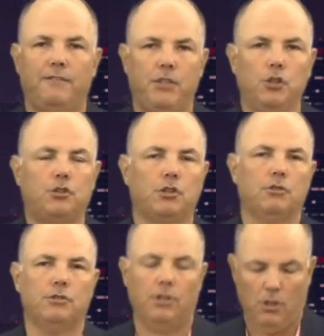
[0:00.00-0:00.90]

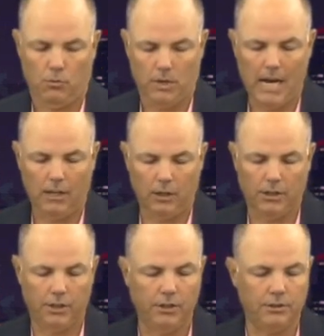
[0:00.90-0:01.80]
Futures, we're not
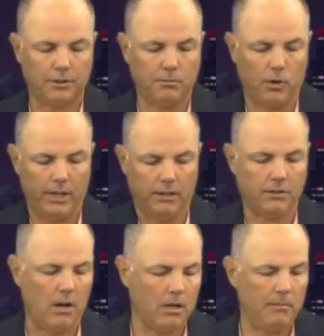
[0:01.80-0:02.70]
looking good this morning. I'll
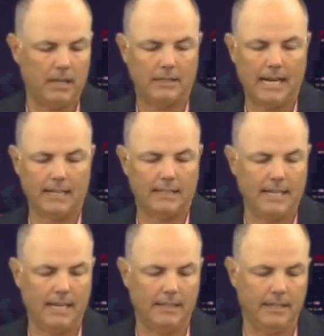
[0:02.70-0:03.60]
talk about that at
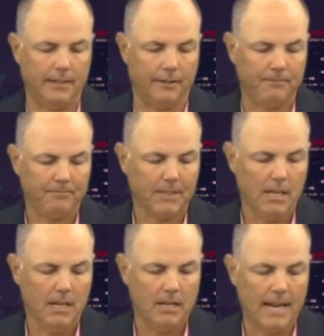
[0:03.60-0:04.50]
the end here.
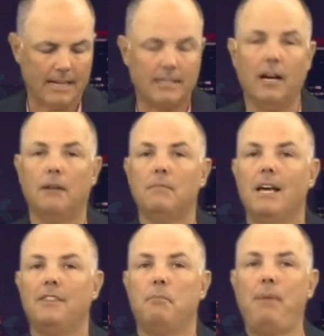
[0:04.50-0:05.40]
Next up,
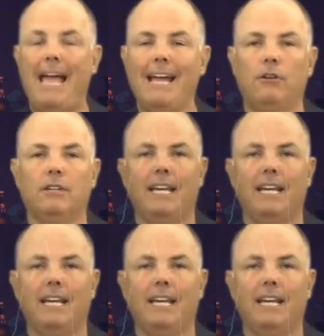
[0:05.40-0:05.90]
the pound